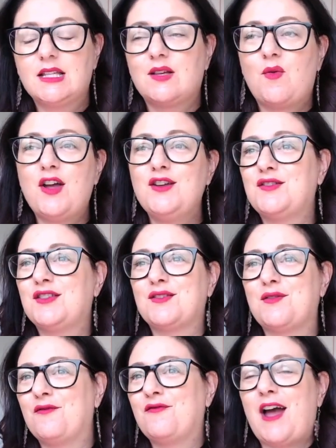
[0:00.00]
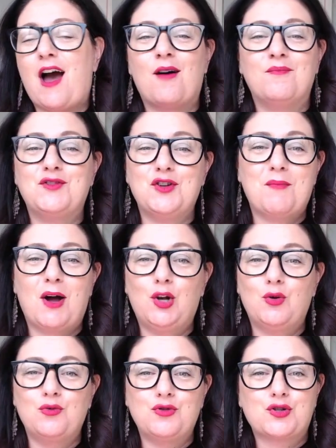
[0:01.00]
So I used to sort of get up and do my
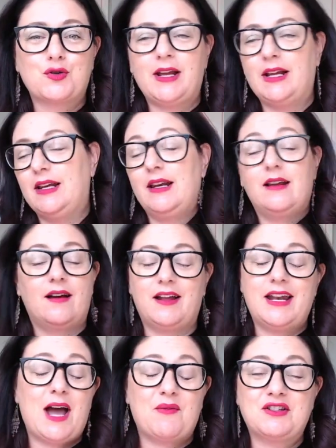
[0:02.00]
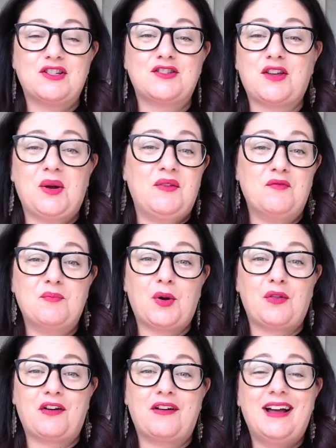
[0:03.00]
laundry, and now I just don't even
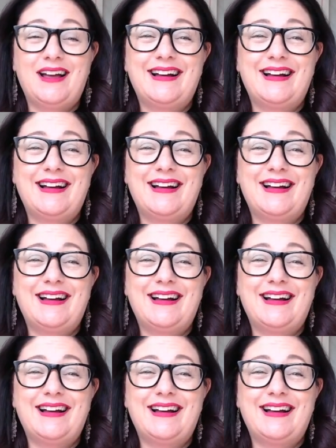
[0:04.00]
bother.